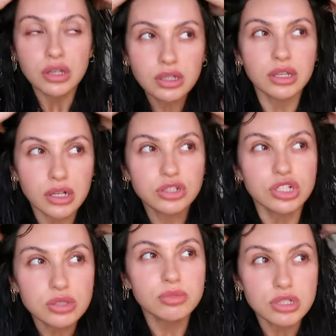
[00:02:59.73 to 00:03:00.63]
And then I'll
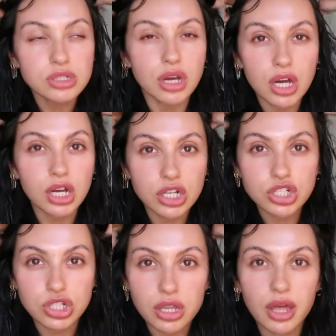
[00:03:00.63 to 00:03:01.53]
just
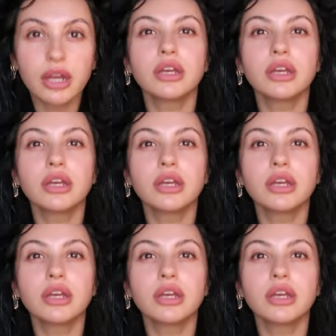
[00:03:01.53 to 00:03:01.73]
massage that